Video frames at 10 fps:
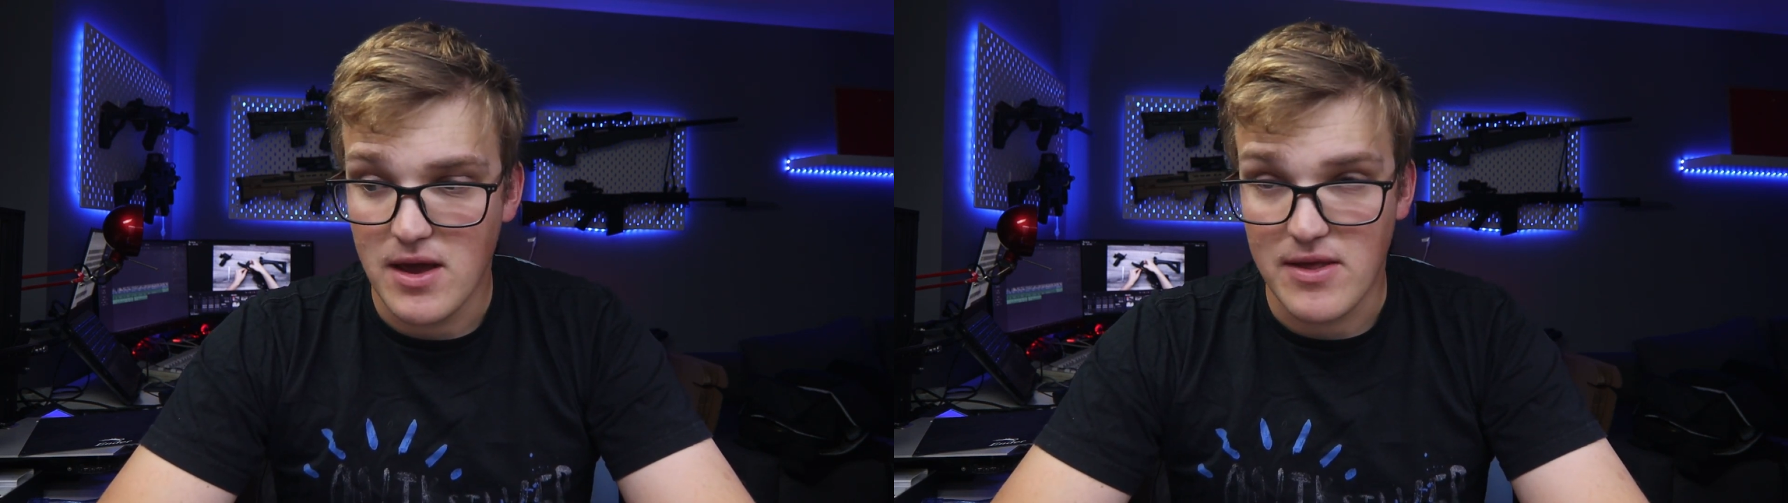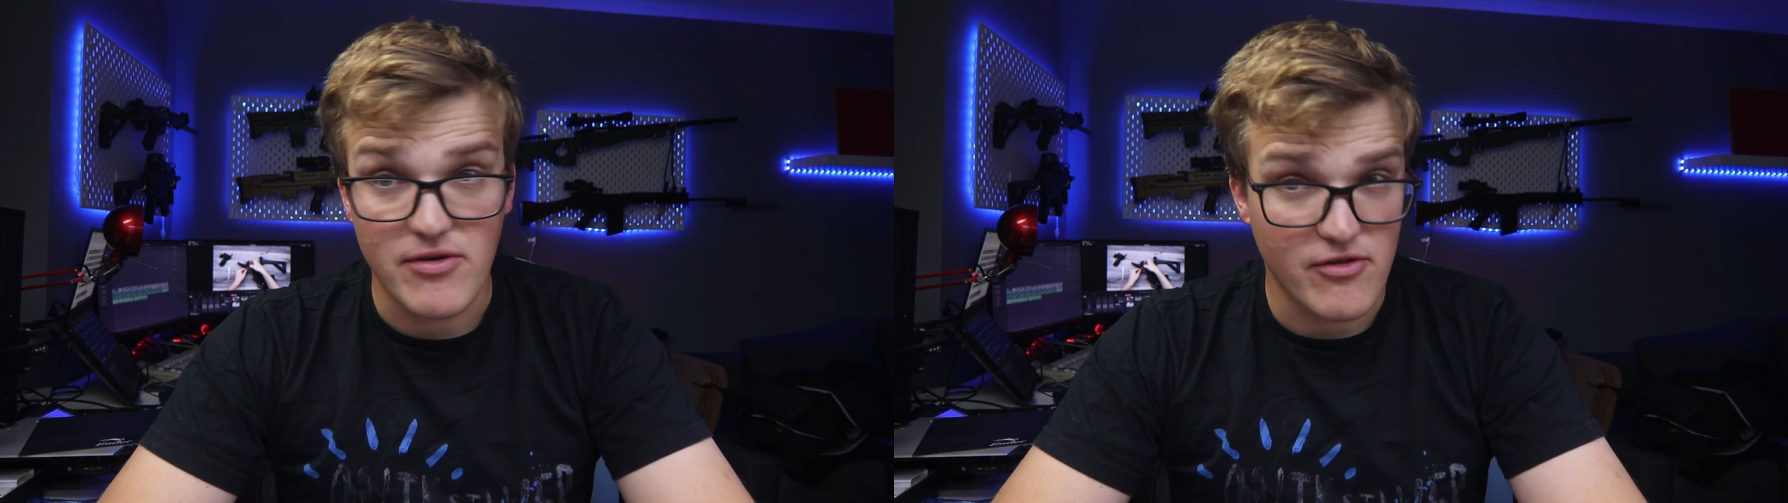
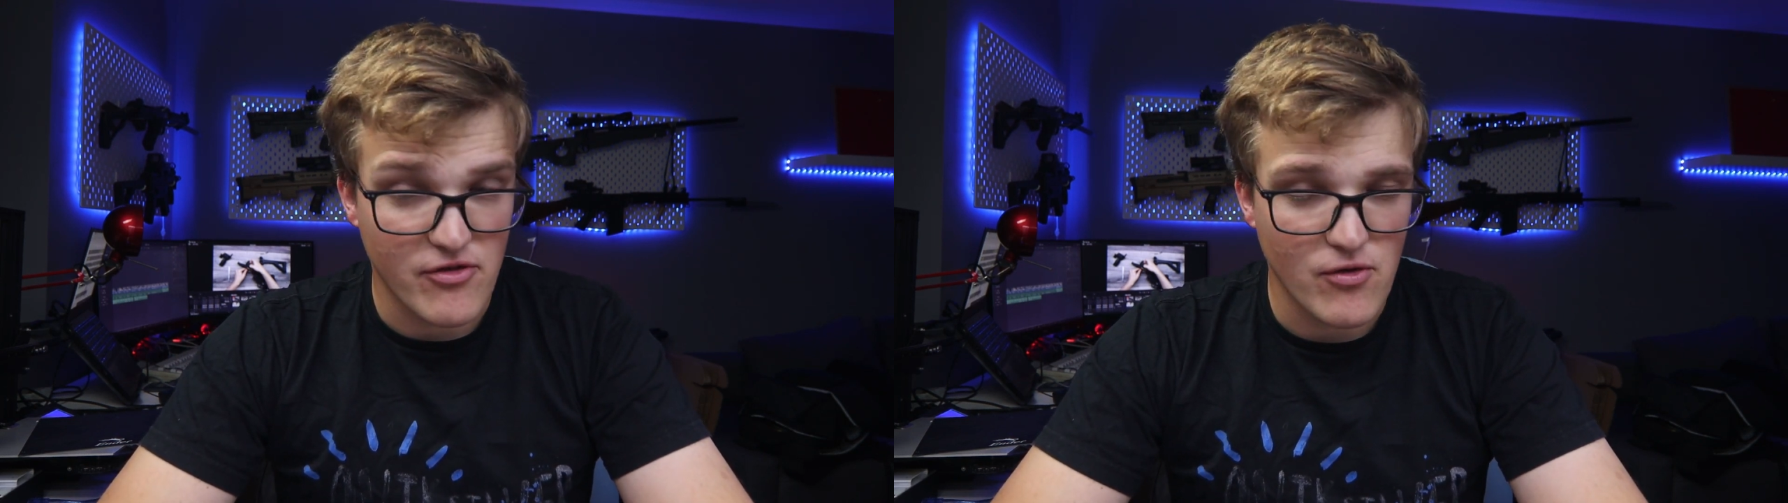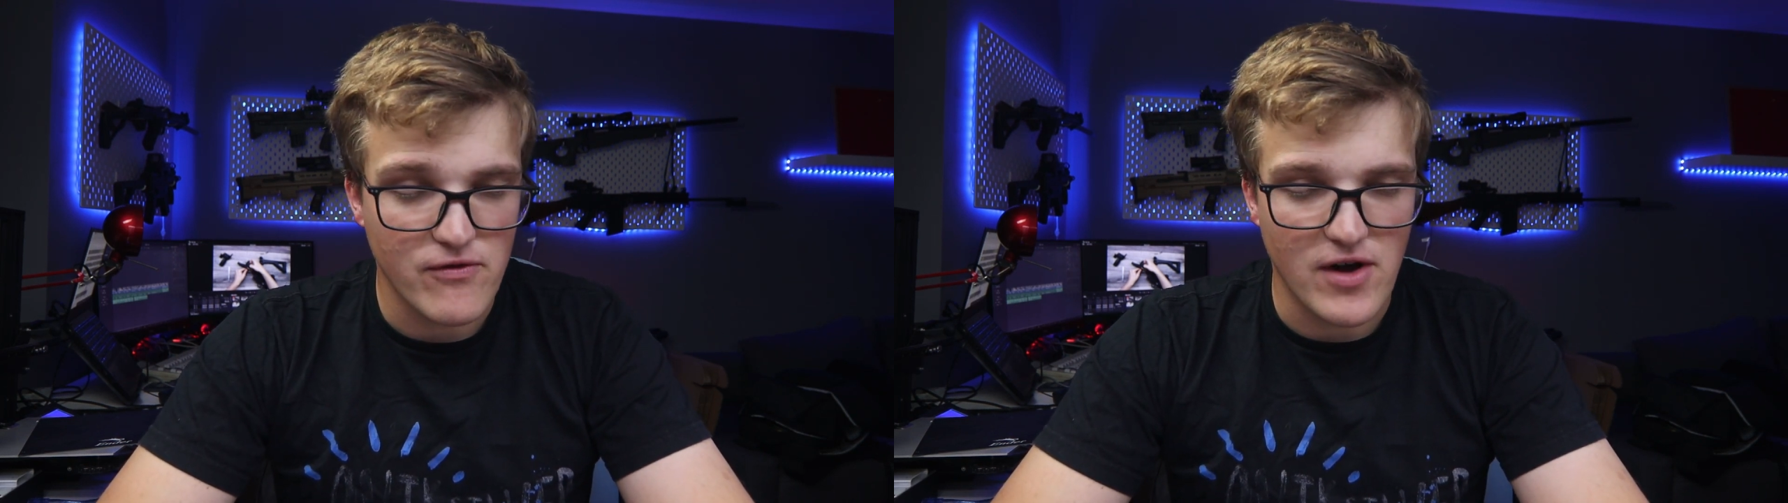Now this
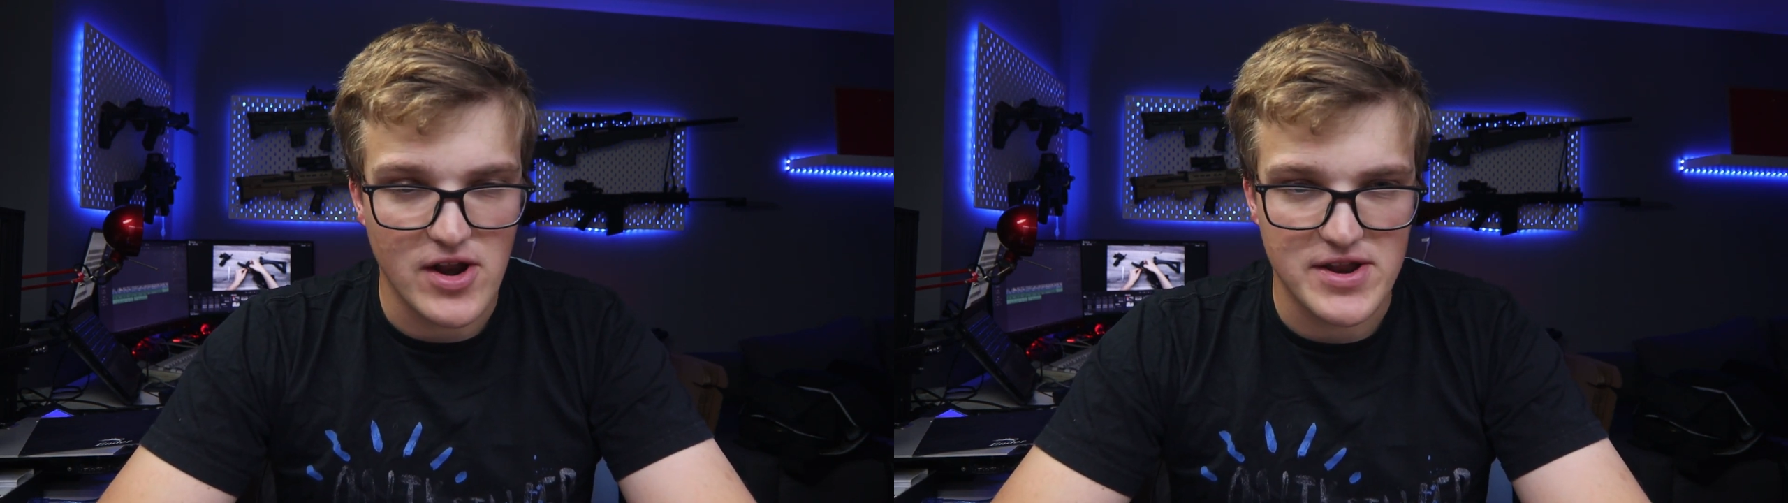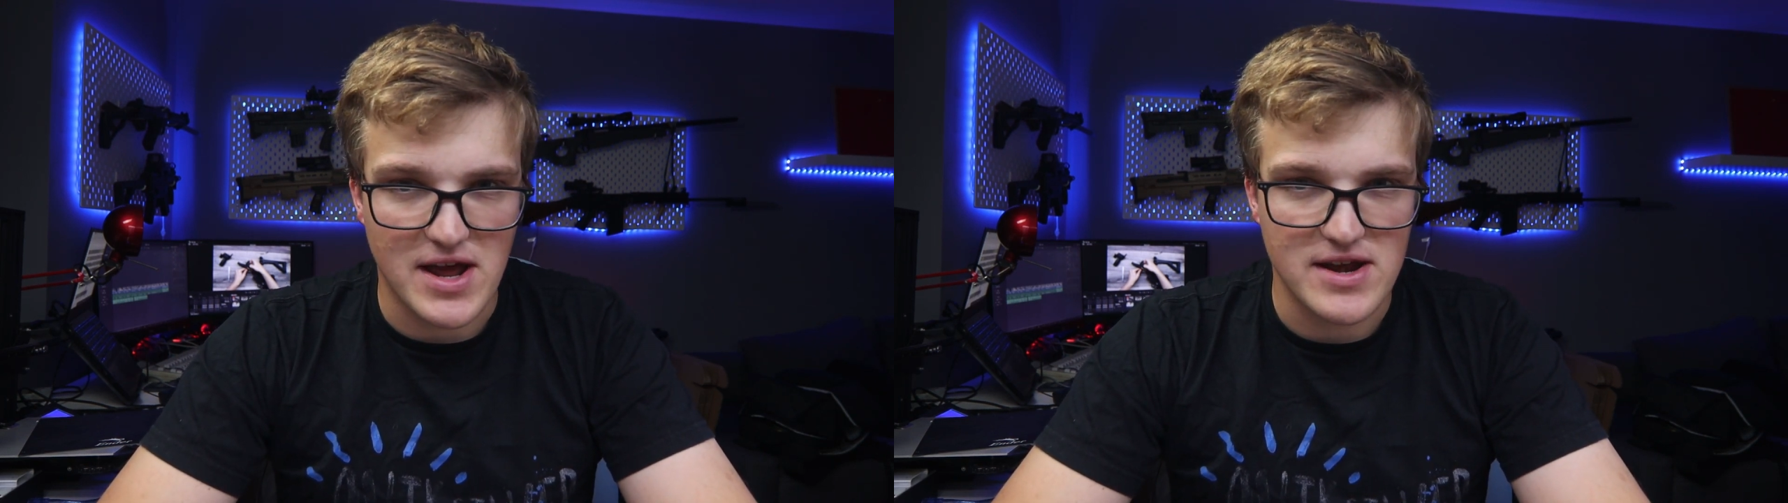is all
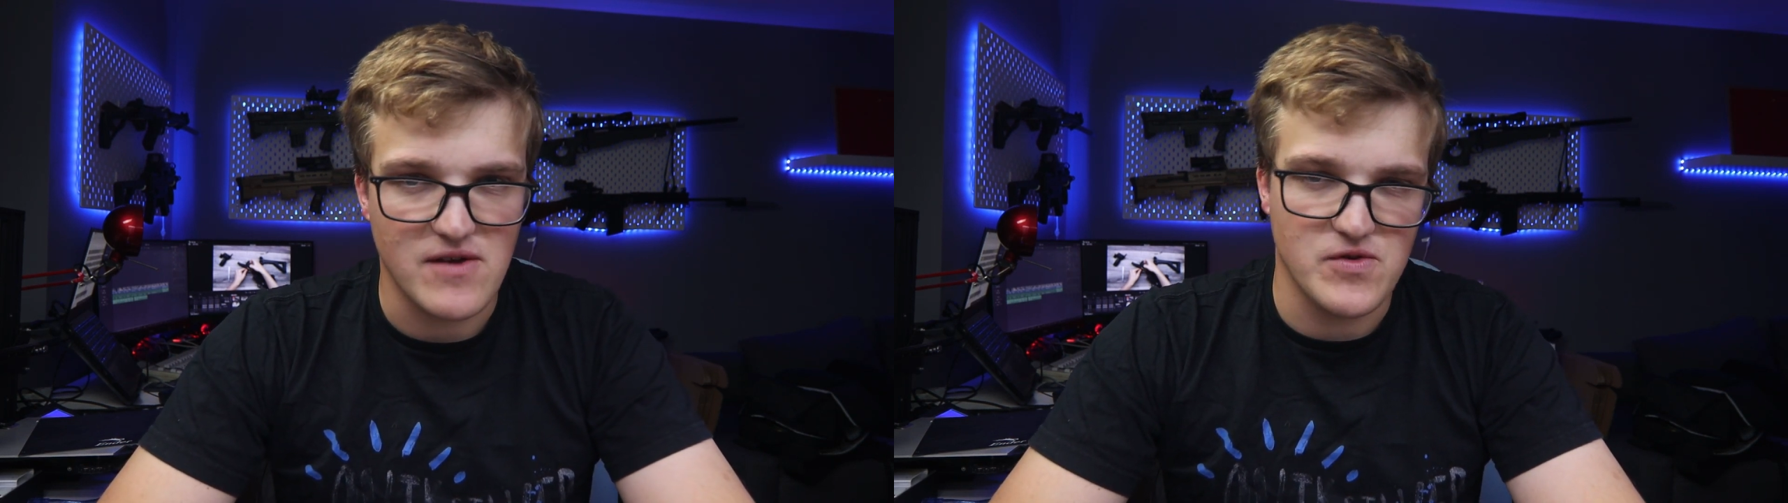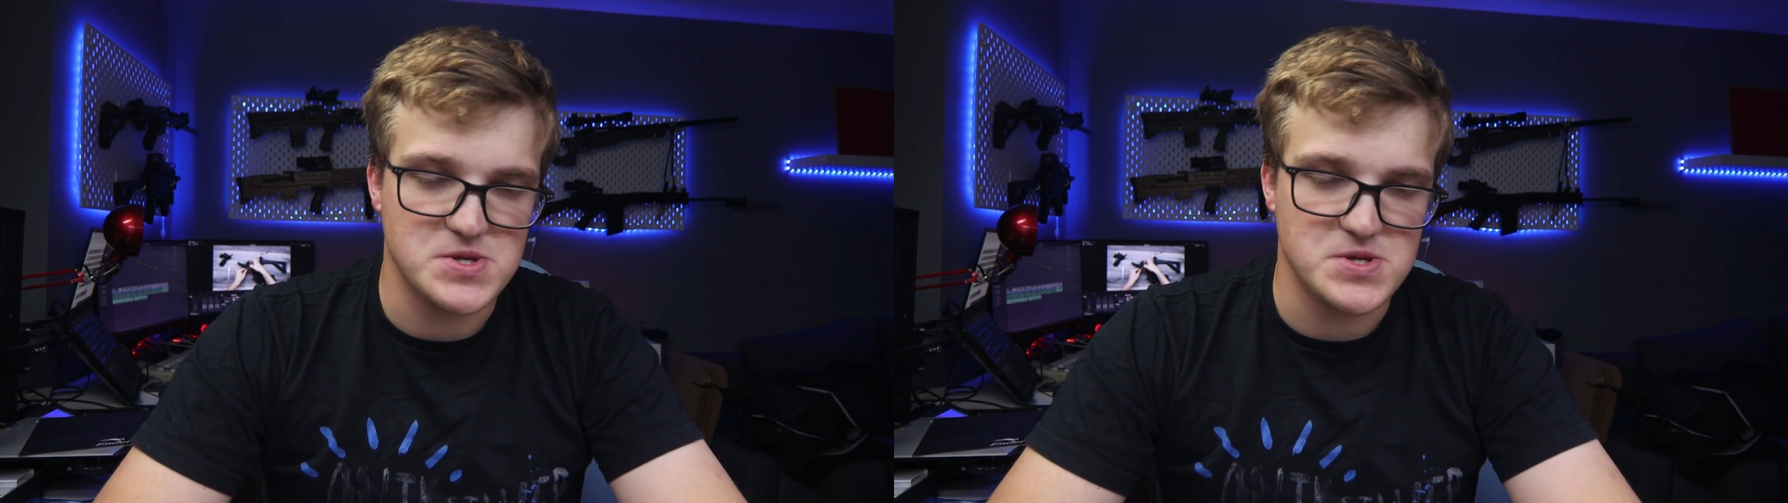fine and dandy for